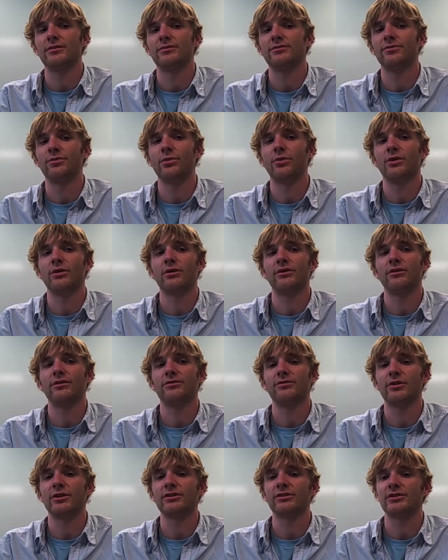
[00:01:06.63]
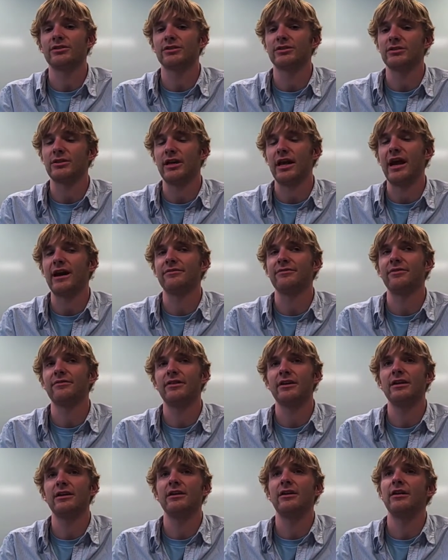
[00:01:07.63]
for the first half of
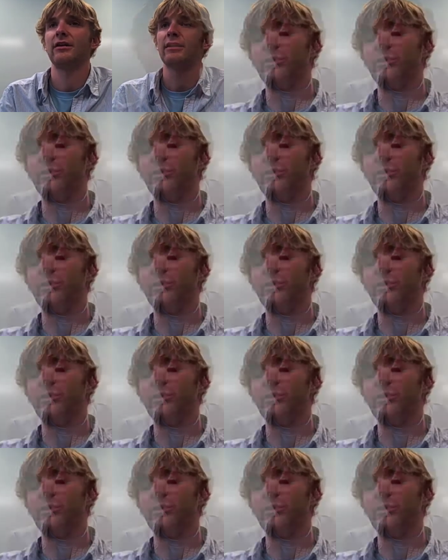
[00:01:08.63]
the year.